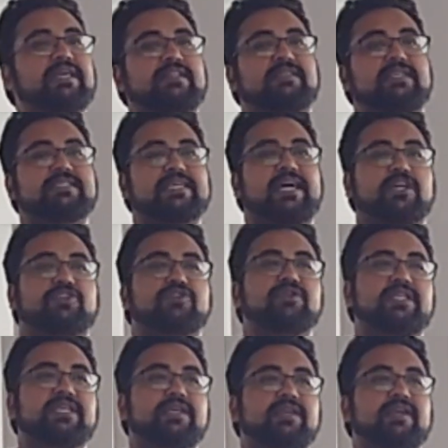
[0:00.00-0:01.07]
that is
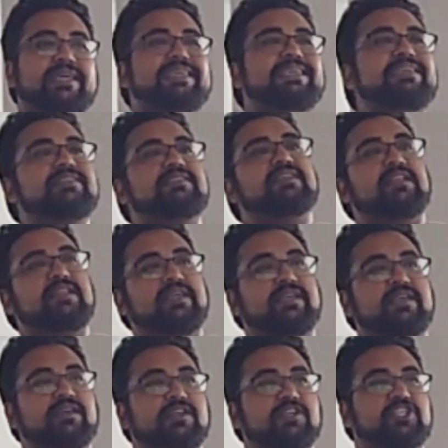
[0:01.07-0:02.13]
actually
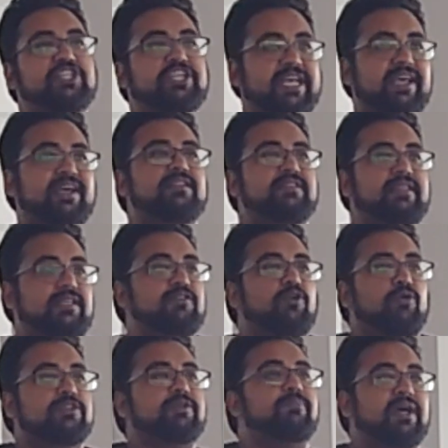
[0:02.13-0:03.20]
easily shared, and
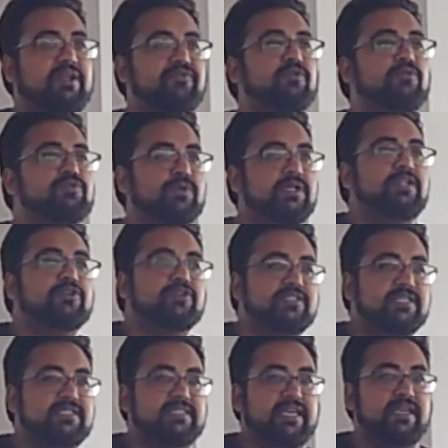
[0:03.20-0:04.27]
all the platforms would
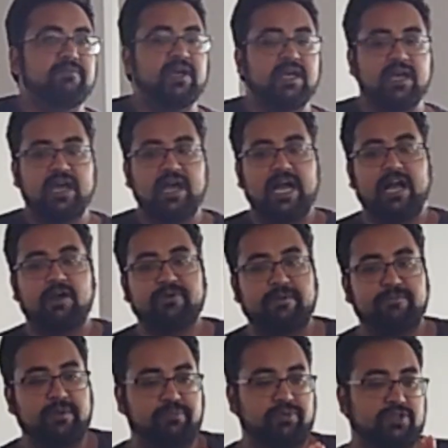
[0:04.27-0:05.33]
use the same. How
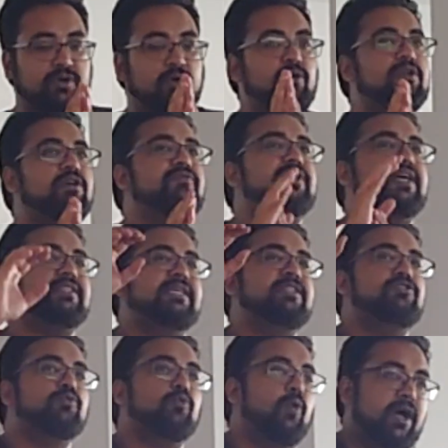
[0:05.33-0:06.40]
can we put all of that
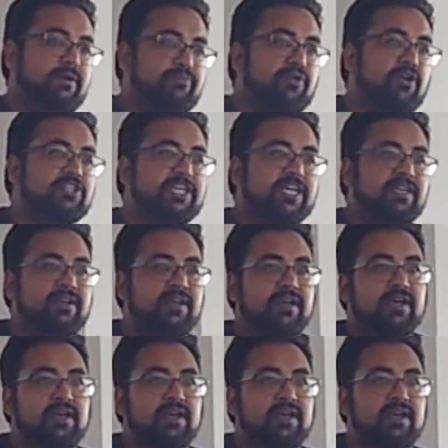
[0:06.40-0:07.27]
into one project?